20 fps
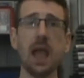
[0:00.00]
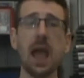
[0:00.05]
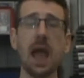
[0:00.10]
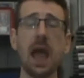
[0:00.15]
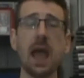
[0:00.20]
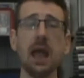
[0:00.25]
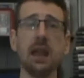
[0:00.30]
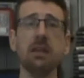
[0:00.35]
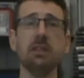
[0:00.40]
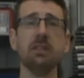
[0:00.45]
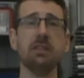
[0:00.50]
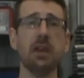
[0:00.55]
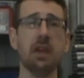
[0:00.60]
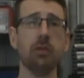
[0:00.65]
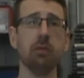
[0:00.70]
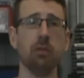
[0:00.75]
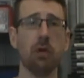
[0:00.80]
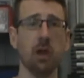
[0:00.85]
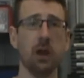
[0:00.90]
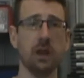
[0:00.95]
And
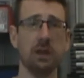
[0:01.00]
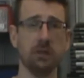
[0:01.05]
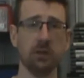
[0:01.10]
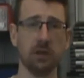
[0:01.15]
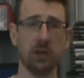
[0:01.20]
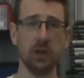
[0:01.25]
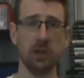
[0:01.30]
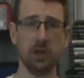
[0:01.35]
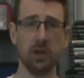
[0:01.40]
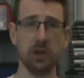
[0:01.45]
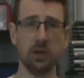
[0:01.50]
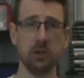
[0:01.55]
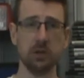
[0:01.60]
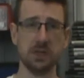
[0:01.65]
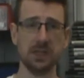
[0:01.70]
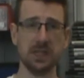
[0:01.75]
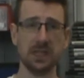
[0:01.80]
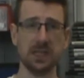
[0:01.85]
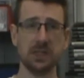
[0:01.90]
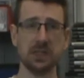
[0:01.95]
Seth Rollins can
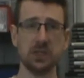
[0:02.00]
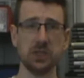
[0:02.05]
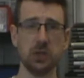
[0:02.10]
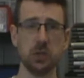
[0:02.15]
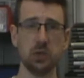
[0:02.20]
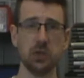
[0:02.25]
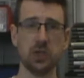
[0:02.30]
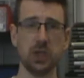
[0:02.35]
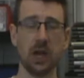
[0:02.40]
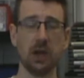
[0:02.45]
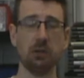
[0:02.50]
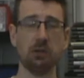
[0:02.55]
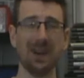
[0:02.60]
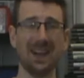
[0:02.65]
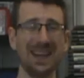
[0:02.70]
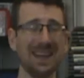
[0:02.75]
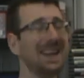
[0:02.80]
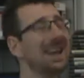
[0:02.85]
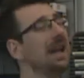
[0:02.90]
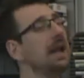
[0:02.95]
use this to
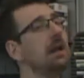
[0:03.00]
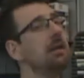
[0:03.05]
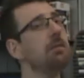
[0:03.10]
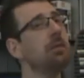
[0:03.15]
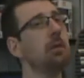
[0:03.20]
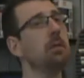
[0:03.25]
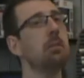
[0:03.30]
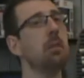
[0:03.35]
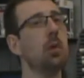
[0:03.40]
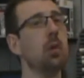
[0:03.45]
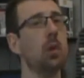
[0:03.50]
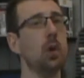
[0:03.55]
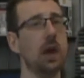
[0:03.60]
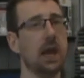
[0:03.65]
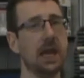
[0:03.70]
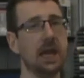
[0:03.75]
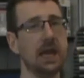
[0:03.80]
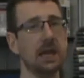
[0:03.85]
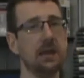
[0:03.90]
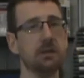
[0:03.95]
generate even more
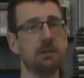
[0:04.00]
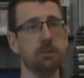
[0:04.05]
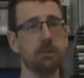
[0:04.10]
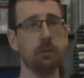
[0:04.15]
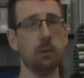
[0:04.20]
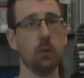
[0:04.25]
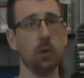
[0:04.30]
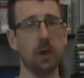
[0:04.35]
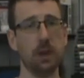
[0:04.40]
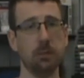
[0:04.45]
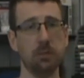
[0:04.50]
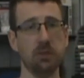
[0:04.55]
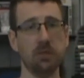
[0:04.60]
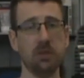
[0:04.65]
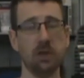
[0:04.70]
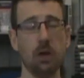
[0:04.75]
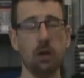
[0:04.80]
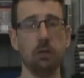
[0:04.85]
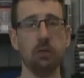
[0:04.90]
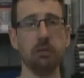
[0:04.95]
heat for
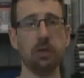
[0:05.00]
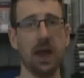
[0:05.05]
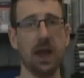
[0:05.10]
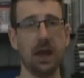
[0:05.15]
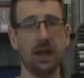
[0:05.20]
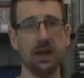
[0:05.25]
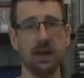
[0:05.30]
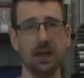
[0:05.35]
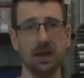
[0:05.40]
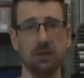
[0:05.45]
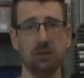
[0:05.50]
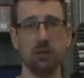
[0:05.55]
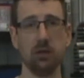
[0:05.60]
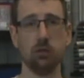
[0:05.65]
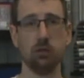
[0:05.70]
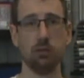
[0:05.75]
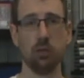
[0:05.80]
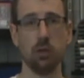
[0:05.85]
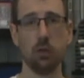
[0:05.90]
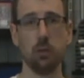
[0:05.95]
himself and his
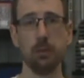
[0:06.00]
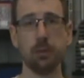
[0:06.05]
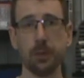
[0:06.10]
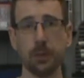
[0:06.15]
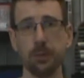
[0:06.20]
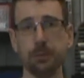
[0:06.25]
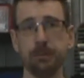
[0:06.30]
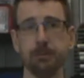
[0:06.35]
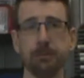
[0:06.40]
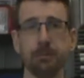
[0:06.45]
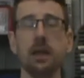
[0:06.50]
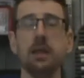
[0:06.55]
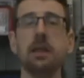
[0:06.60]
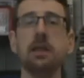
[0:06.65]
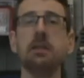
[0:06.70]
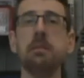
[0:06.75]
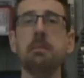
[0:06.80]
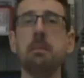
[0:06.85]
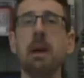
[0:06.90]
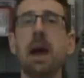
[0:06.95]
group.
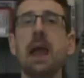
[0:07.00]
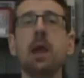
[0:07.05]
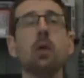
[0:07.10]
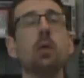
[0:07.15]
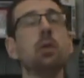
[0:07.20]
This may